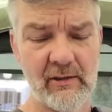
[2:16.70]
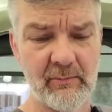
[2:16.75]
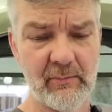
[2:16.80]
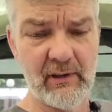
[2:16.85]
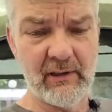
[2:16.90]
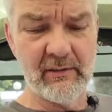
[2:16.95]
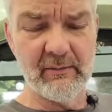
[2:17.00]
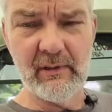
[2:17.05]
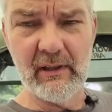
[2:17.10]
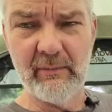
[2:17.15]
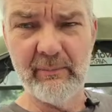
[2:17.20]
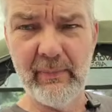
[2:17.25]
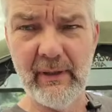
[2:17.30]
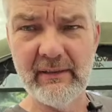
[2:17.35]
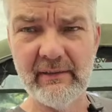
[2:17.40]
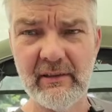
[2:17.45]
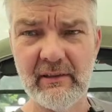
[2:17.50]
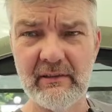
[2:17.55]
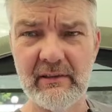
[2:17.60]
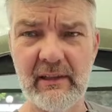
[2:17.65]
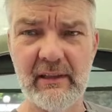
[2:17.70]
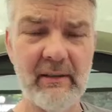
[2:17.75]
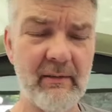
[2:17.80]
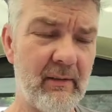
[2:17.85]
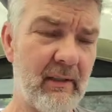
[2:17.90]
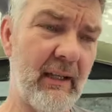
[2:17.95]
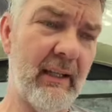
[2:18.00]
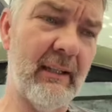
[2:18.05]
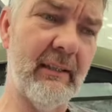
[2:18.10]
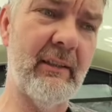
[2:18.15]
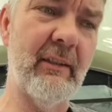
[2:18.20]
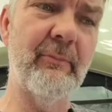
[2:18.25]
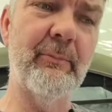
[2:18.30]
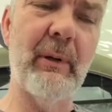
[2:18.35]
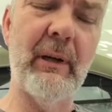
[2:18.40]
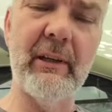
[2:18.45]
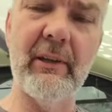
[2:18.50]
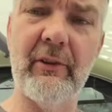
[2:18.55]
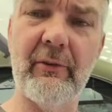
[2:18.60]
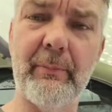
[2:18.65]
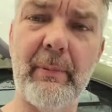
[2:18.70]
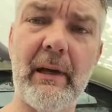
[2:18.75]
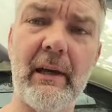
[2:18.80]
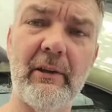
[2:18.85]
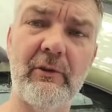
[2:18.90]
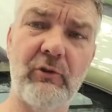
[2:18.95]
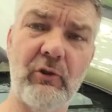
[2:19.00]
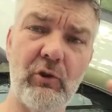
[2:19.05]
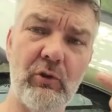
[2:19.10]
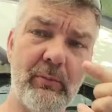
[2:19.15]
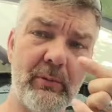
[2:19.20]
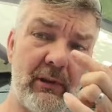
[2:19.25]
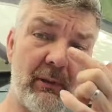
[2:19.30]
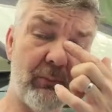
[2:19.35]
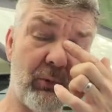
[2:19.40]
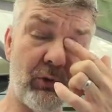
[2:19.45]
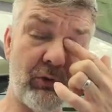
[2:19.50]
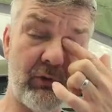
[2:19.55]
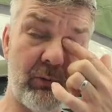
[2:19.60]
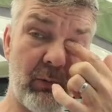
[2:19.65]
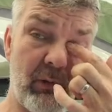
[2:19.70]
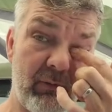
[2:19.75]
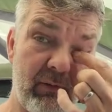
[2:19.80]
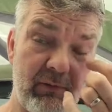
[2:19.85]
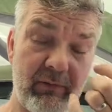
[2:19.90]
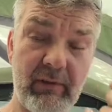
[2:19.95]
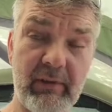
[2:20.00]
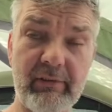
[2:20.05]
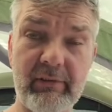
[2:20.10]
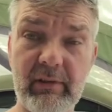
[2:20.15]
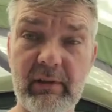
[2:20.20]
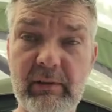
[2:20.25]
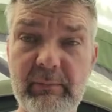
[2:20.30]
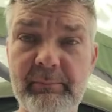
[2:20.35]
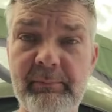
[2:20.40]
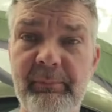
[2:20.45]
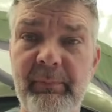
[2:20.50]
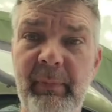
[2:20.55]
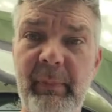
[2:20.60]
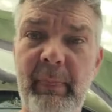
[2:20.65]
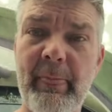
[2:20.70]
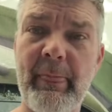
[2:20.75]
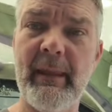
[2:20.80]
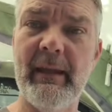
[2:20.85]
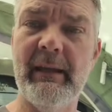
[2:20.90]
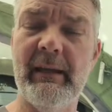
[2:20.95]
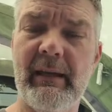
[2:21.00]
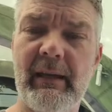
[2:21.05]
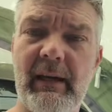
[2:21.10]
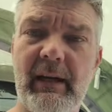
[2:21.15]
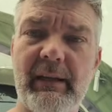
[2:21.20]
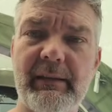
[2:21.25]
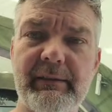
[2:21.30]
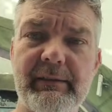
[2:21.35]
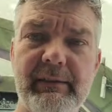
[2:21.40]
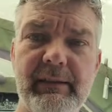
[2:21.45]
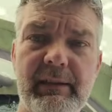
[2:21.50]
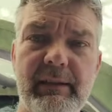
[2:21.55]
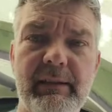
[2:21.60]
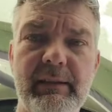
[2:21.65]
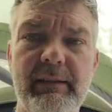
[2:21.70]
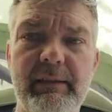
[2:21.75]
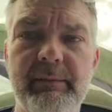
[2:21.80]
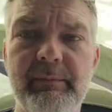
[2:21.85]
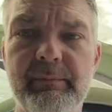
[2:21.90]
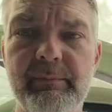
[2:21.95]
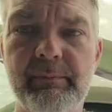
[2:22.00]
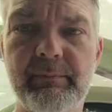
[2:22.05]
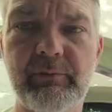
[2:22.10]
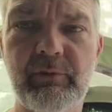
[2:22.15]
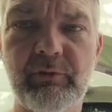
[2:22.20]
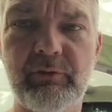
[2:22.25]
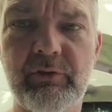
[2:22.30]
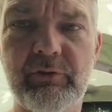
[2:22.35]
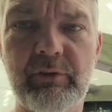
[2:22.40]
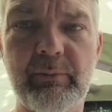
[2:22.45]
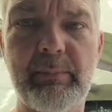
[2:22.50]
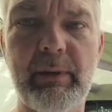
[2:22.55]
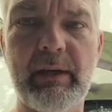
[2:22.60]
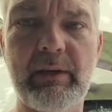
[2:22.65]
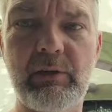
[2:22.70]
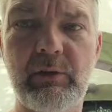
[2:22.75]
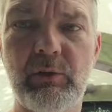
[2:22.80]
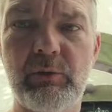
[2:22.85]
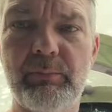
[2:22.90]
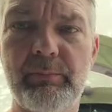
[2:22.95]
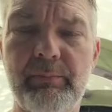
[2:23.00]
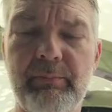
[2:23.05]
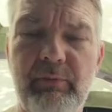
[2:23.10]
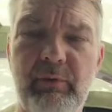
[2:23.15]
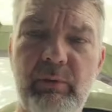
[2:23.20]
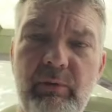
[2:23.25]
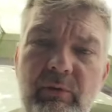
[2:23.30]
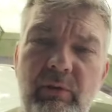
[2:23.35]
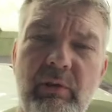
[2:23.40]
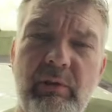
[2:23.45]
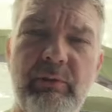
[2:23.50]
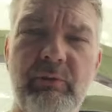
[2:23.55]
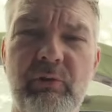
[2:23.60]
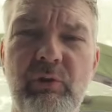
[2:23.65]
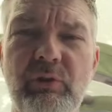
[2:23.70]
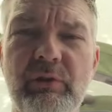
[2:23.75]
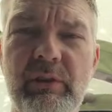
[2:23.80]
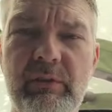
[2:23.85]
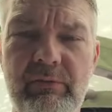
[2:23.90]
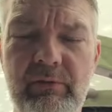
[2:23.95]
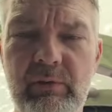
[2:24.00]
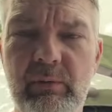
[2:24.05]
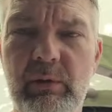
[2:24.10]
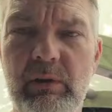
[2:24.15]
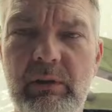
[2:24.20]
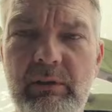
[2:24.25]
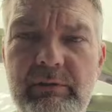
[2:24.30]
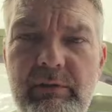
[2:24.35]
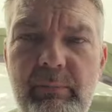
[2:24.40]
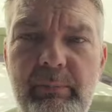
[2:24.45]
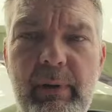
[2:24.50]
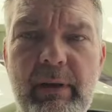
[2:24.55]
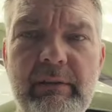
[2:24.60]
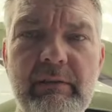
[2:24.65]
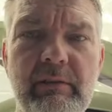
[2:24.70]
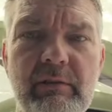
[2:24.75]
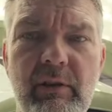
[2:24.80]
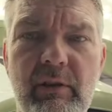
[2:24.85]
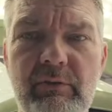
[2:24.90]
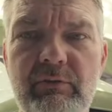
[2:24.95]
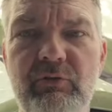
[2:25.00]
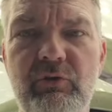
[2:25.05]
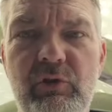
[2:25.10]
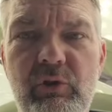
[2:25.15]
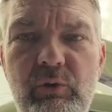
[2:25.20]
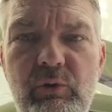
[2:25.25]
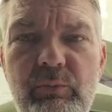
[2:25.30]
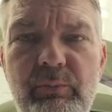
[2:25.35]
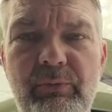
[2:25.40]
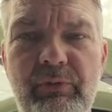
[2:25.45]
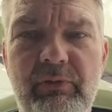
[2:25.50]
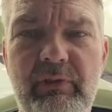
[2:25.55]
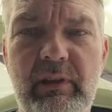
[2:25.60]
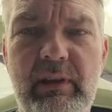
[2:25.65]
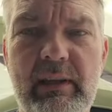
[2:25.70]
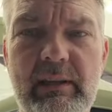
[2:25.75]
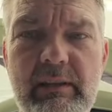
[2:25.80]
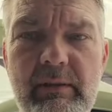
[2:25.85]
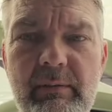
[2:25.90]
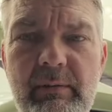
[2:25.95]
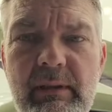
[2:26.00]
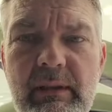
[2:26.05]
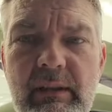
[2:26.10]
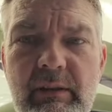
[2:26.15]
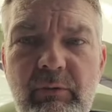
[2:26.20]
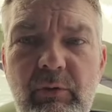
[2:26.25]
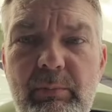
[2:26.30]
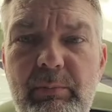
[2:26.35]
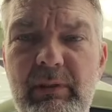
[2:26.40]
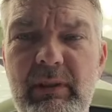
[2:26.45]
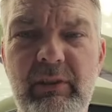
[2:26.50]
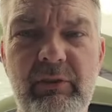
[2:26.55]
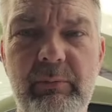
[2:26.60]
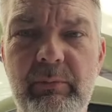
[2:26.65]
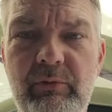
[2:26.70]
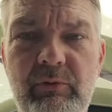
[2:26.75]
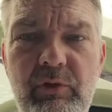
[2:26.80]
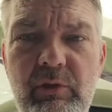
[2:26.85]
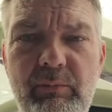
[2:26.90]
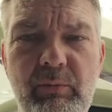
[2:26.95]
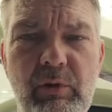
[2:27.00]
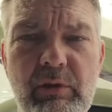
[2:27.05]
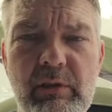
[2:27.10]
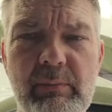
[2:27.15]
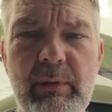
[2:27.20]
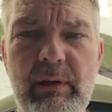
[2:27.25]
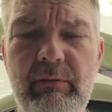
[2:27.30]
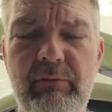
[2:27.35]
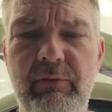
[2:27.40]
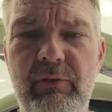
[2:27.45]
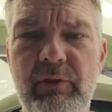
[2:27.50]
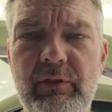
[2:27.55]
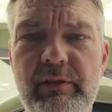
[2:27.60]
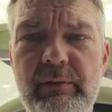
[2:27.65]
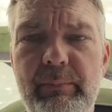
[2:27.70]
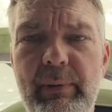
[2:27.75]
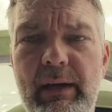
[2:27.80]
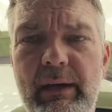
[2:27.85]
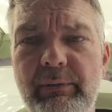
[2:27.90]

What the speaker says: but I've mended it. I did buy a spare tube and I brought it with us this time, and just as a backup. So it's always good if you are dependent on tubes to get a replacement tube. They're only about £30,